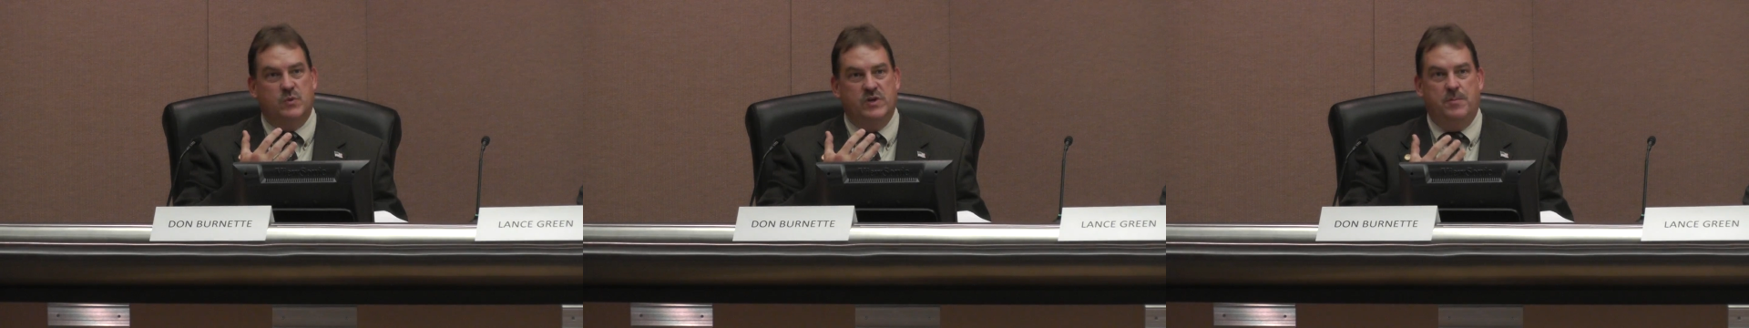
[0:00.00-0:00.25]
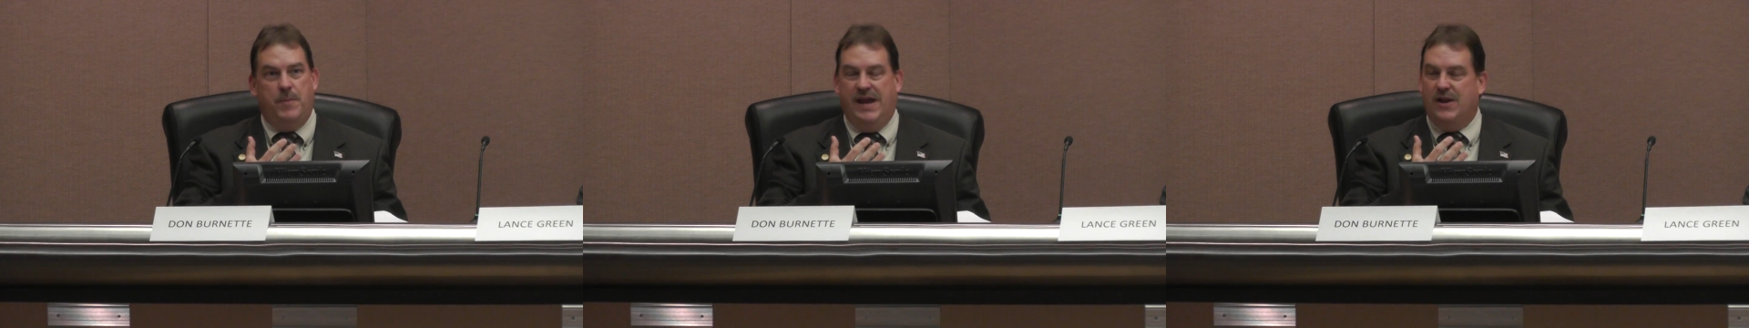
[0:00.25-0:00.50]
we
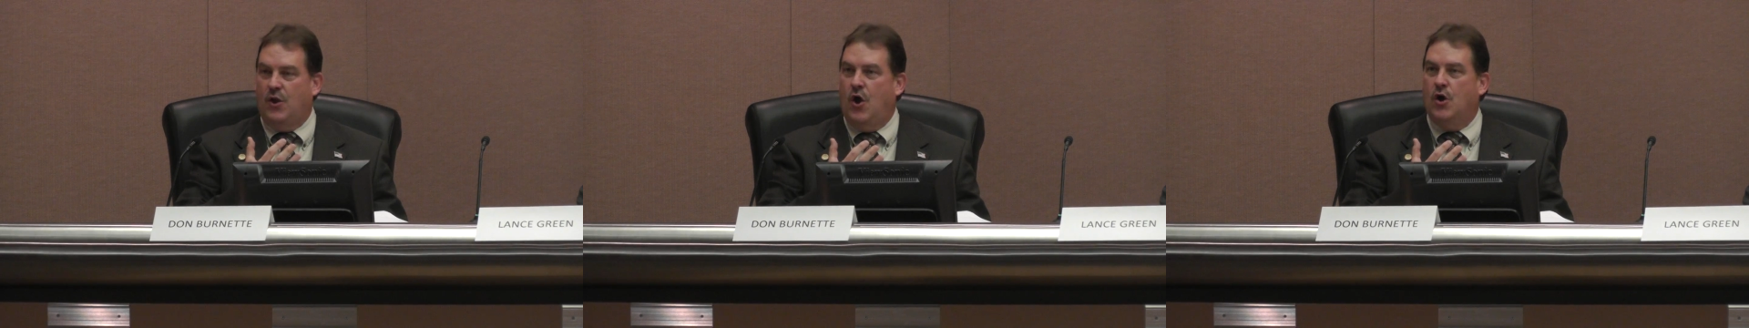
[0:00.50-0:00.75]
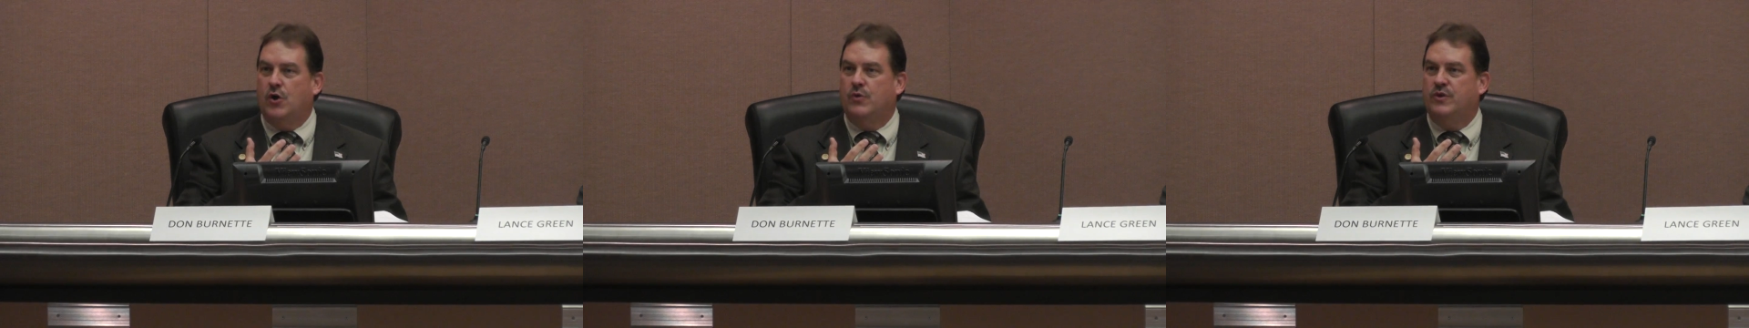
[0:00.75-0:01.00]
debate
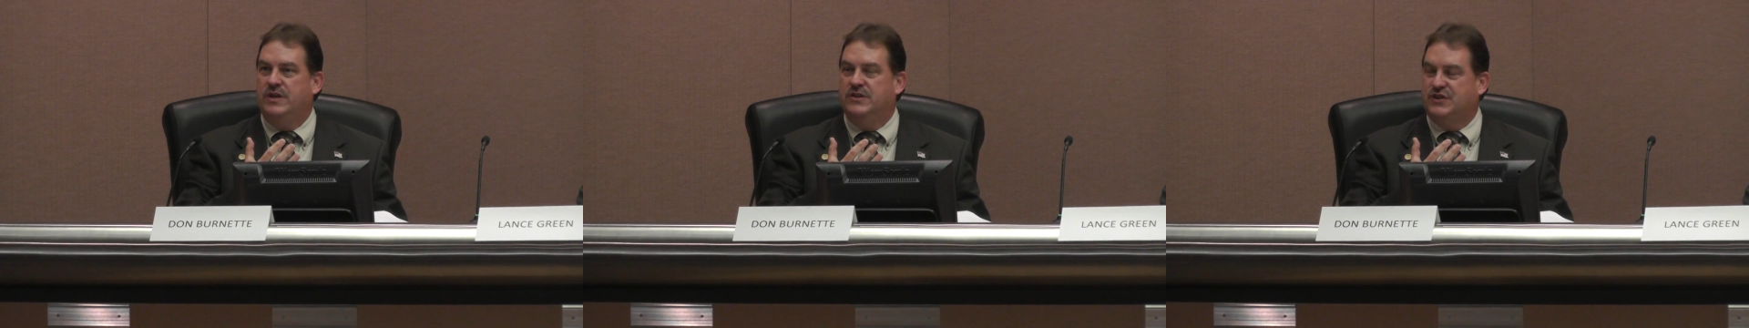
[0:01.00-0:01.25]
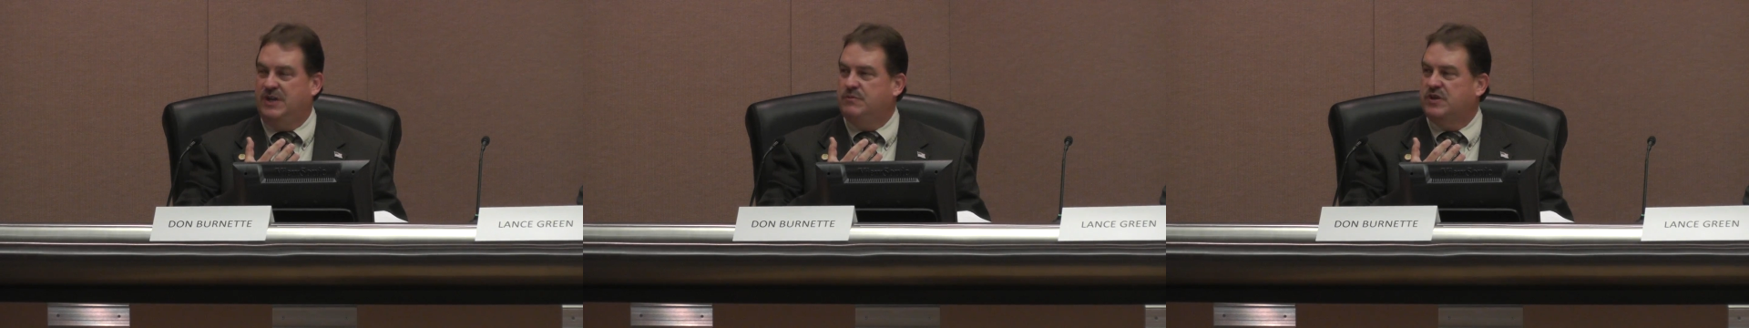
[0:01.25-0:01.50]
longer than it
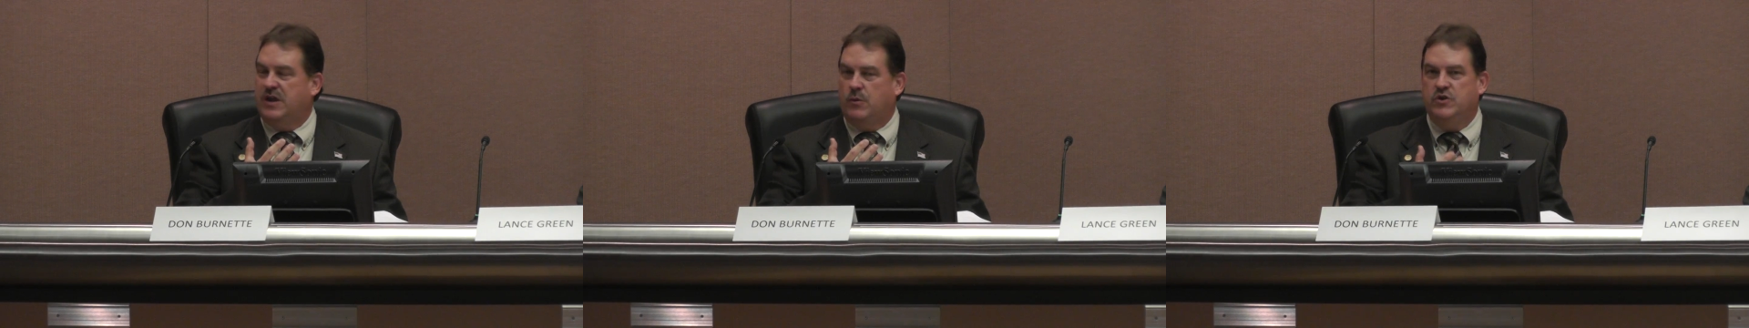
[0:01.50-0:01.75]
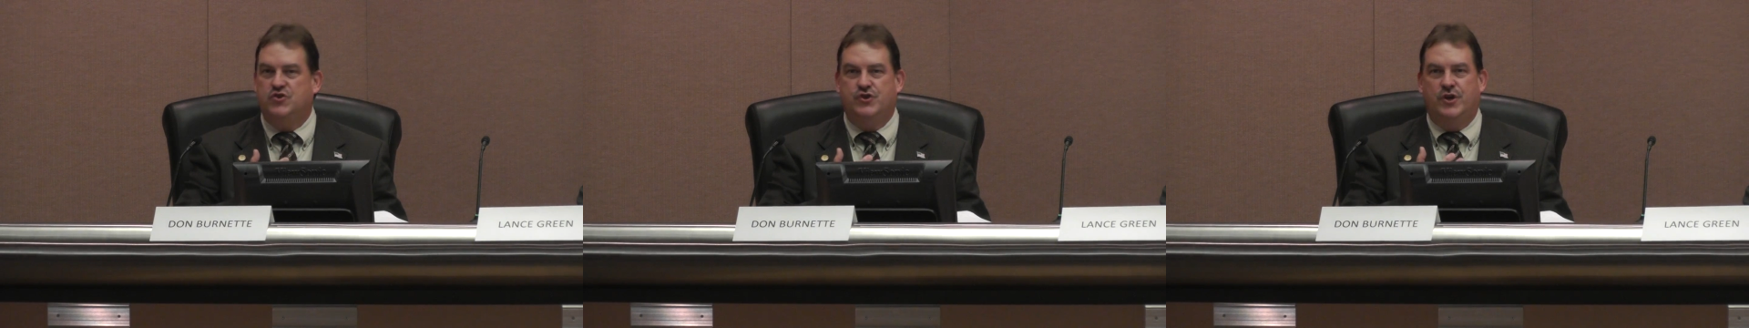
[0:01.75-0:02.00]
seems like
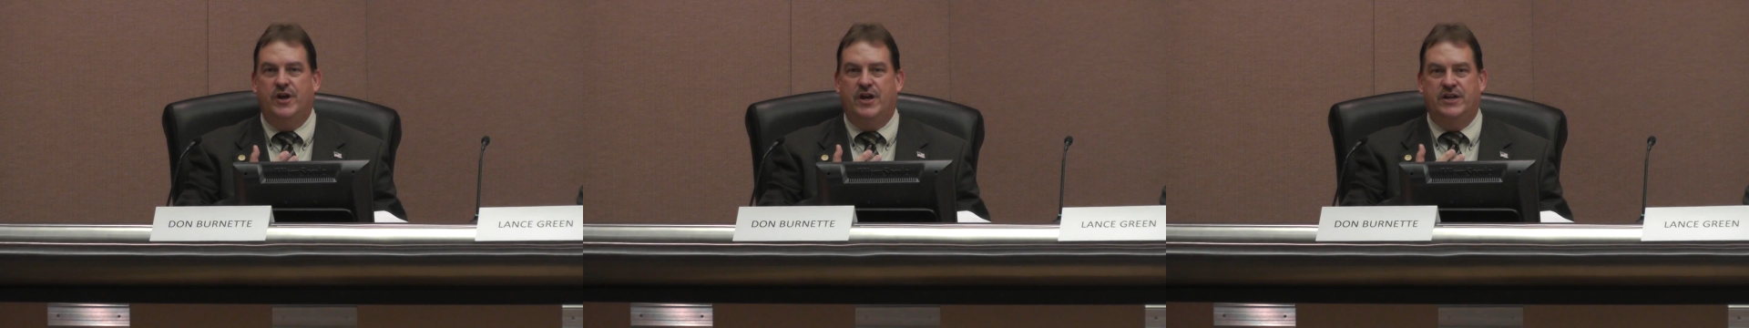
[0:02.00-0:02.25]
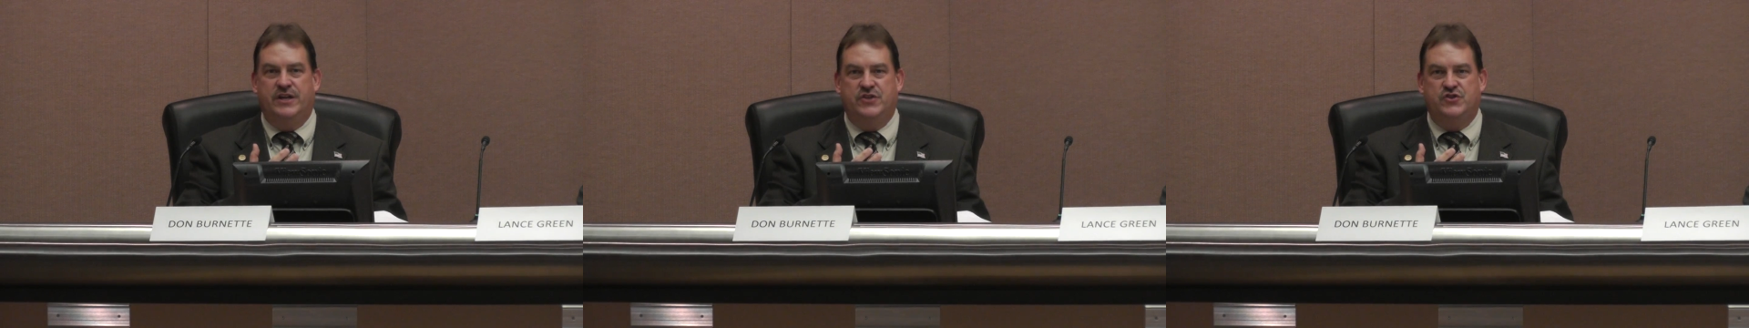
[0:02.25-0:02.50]
we should
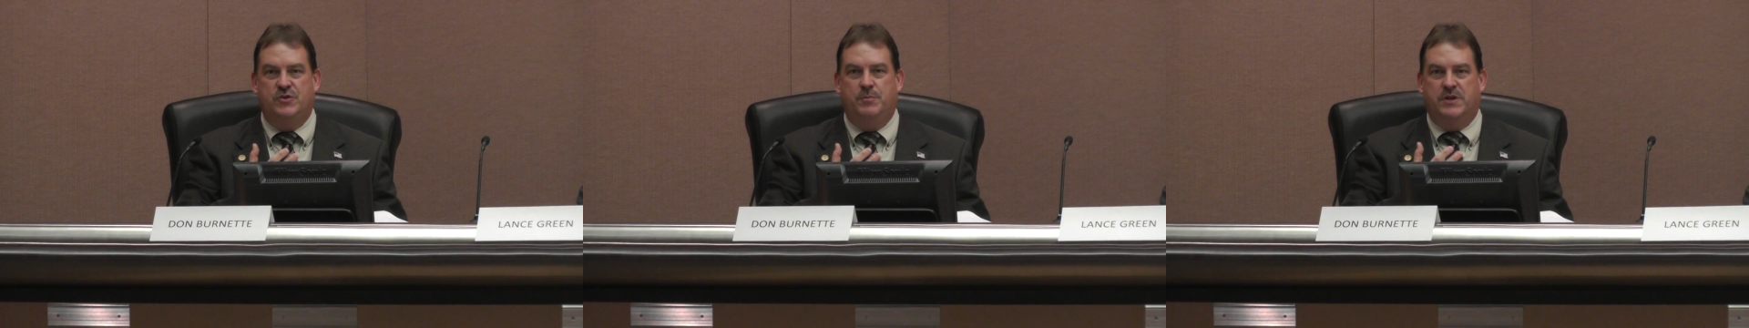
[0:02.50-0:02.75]
on an issue,